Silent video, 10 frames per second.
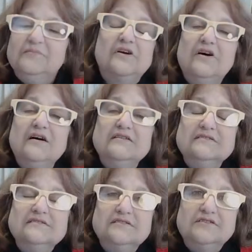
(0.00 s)

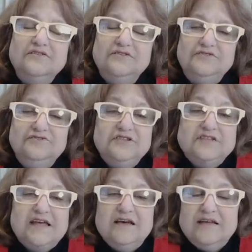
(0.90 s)
because you
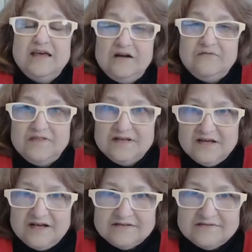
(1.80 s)
just can't get everything
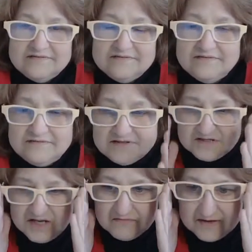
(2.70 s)
done.
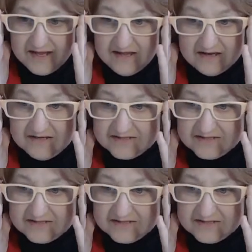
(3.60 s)
You never can.